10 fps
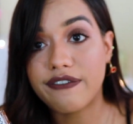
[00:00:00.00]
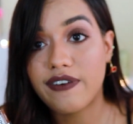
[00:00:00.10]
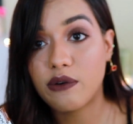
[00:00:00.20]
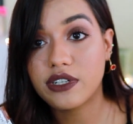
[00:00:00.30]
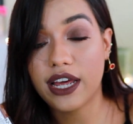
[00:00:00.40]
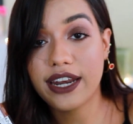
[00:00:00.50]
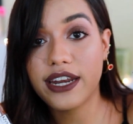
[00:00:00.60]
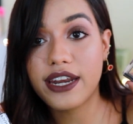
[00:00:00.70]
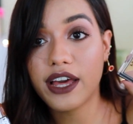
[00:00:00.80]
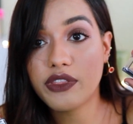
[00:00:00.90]
I found
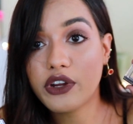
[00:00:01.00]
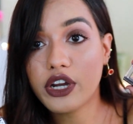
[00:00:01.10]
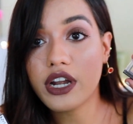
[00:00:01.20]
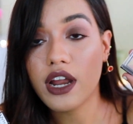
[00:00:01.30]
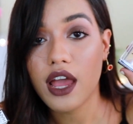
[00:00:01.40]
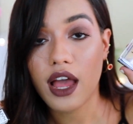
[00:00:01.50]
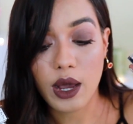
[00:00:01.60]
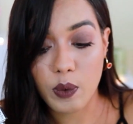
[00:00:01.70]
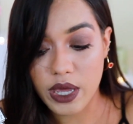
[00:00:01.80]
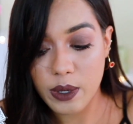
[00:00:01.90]
another
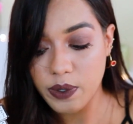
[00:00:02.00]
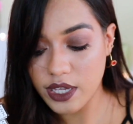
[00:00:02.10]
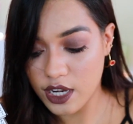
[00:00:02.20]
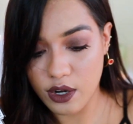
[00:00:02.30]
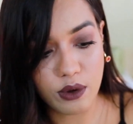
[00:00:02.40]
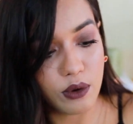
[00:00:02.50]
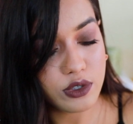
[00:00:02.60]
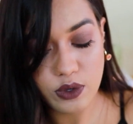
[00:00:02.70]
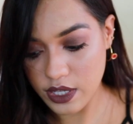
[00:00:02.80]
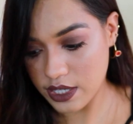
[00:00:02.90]
A Wavy
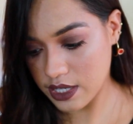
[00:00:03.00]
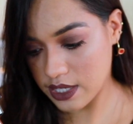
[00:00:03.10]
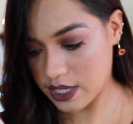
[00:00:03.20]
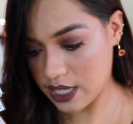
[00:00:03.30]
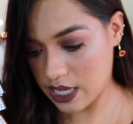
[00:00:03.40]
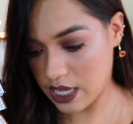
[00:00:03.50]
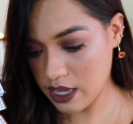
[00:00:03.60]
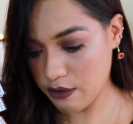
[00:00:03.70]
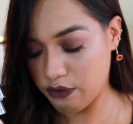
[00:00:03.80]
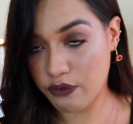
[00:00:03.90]
Glow. So this is
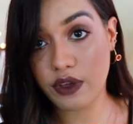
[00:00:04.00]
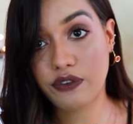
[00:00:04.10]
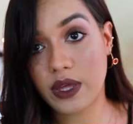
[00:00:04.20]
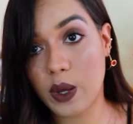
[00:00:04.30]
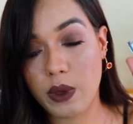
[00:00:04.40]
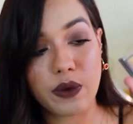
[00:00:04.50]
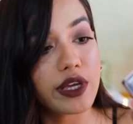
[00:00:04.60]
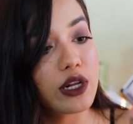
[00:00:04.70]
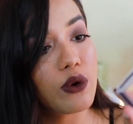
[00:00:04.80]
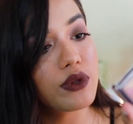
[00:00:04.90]
the fifth A
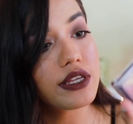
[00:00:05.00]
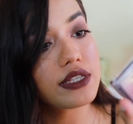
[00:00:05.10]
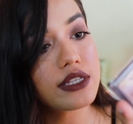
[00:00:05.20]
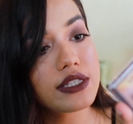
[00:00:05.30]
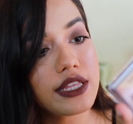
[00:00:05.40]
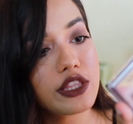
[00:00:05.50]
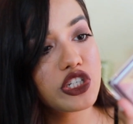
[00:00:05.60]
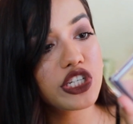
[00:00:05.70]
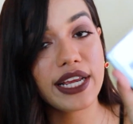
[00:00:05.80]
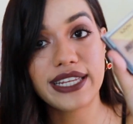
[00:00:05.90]
Wavy Glow. This is in
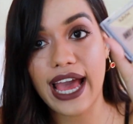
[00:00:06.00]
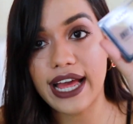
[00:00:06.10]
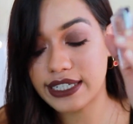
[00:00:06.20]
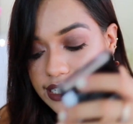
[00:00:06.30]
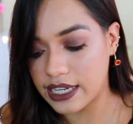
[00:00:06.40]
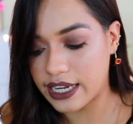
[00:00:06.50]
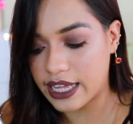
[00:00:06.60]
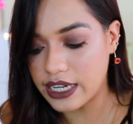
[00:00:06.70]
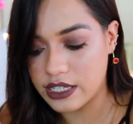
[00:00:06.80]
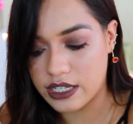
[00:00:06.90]
the shade Candle
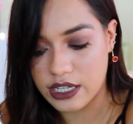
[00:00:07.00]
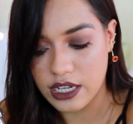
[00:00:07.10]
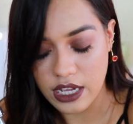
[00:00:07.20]
Lit.